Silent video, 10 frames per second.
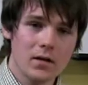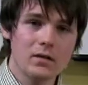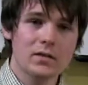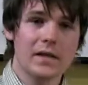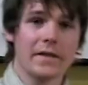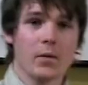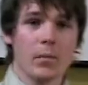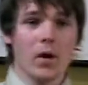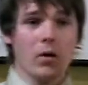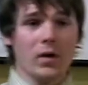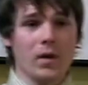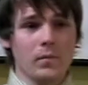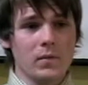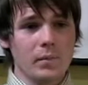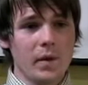Seeing them hold
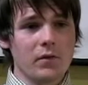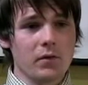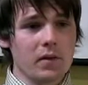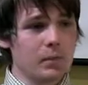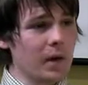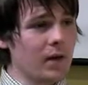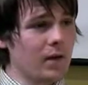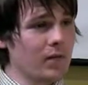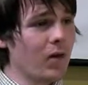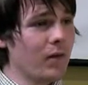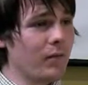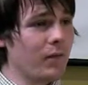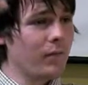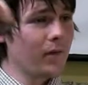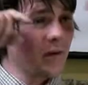up a picture of this big
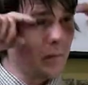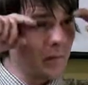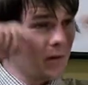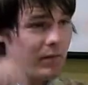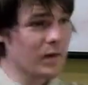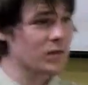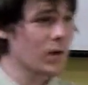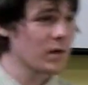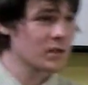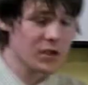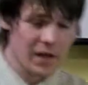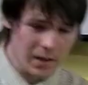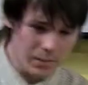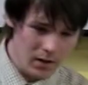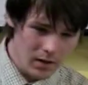knife in front of people, I felt so much
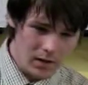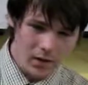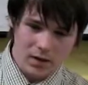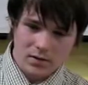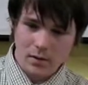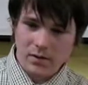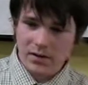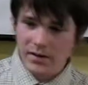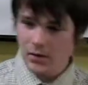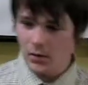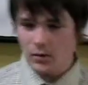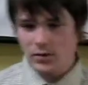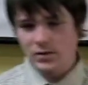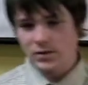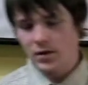shame, so much guilt. I
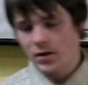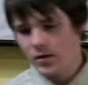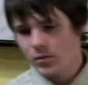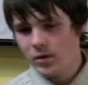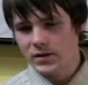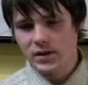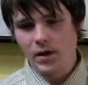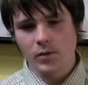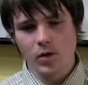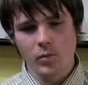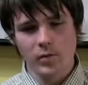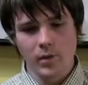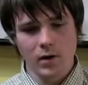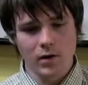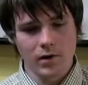was just like, what is going on with
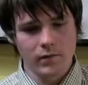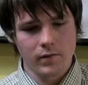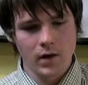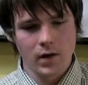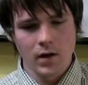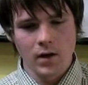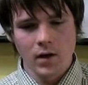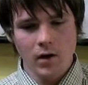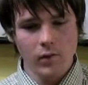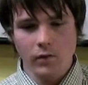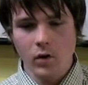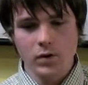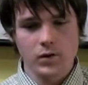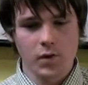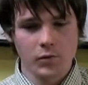my life? I've
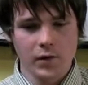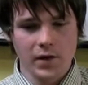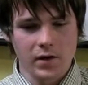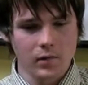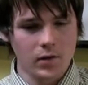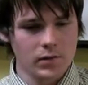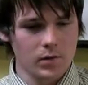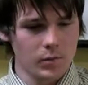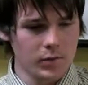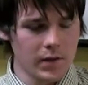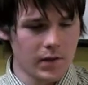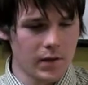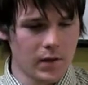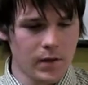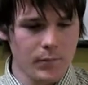got to stop drinking, I've got to stop drinking.